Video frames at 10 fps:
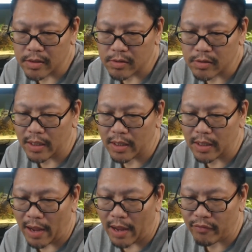20,
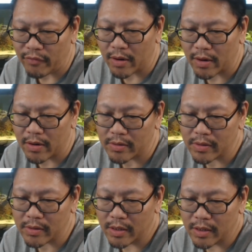half an hour ago?
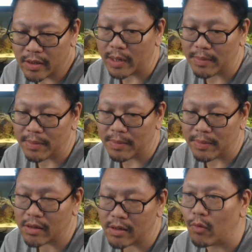40 minutes
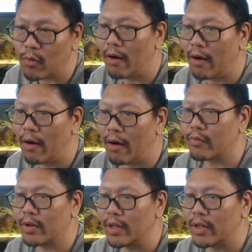ago? Wow, this is
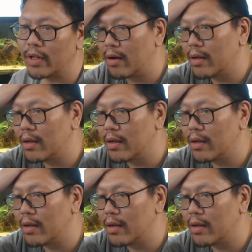going really long.